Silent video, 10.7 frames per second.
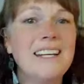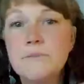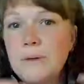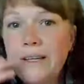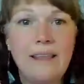And I
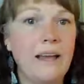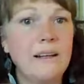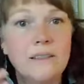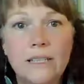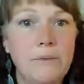explained
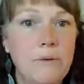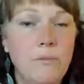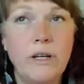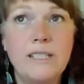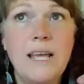that a little
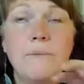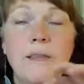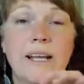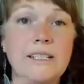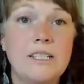bit more in
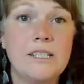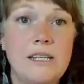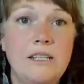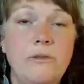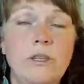depth, like I
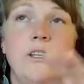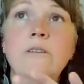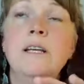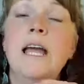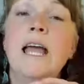just did
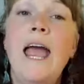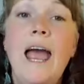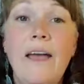with you.